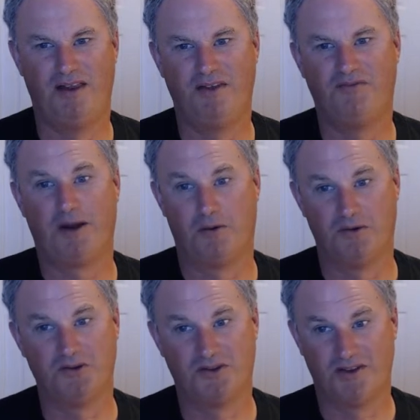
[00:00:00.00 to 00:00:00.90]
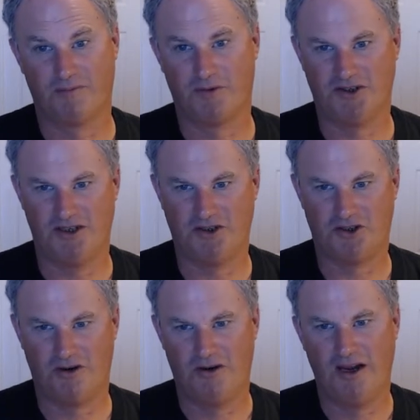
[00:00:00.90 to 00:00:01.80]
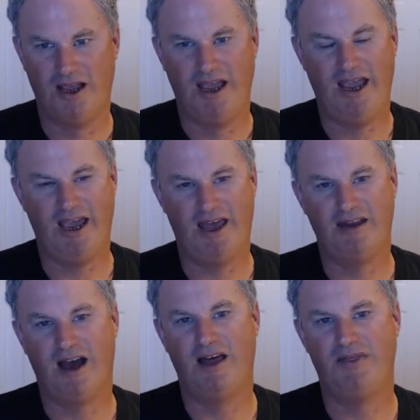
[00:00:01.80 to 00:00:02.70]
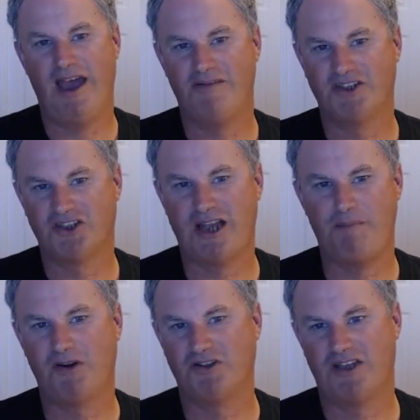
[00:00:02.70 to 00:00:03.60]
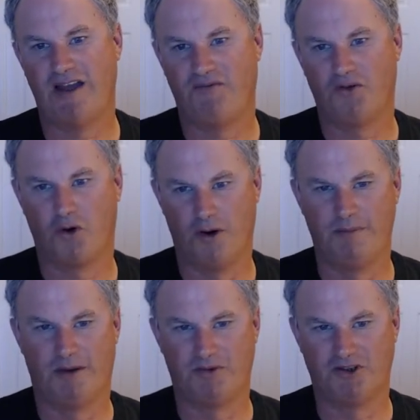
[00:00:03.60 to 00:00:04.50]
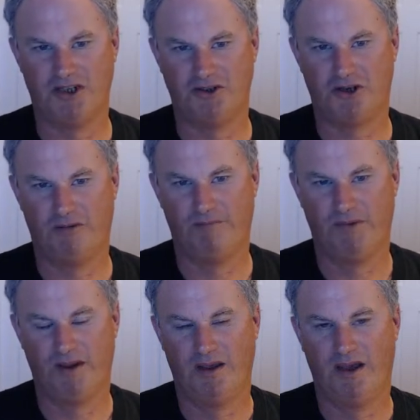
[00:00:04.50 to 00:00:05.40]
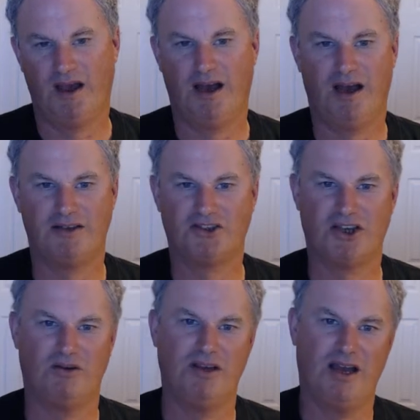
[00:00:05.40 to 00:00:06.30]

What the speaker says: the Federal Rules of Civil Procedure, and they have a separate set for criminal procedure. It's